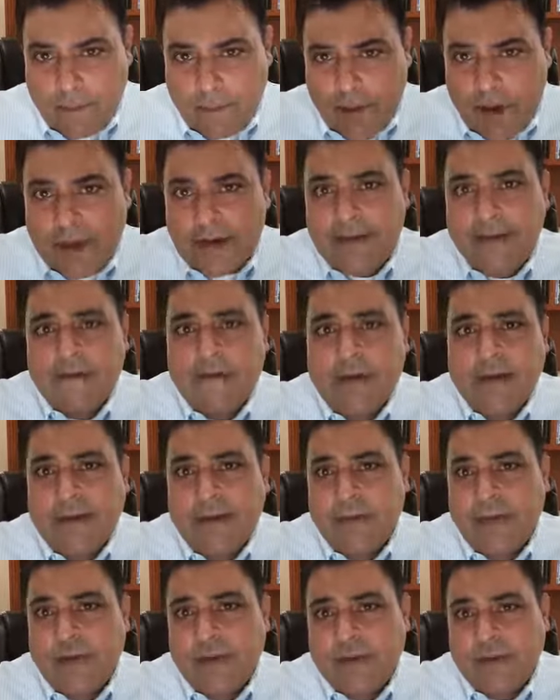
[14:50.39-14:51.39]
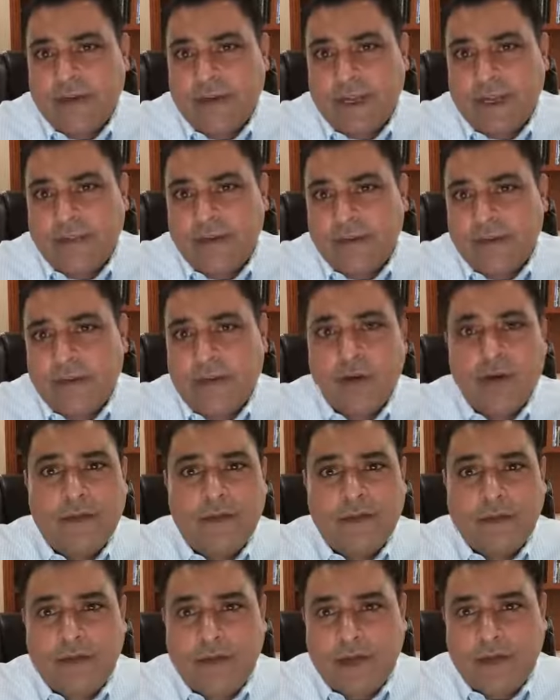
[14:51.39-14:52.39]
body fat a person has, the more
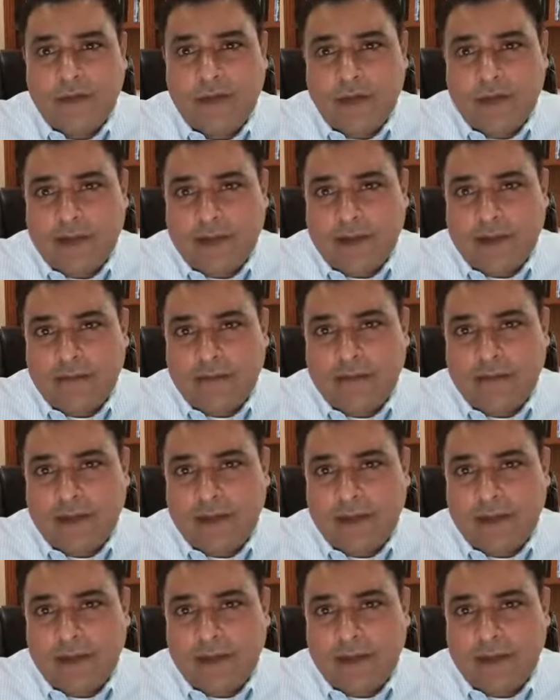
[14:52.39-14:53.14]
inflammation they have.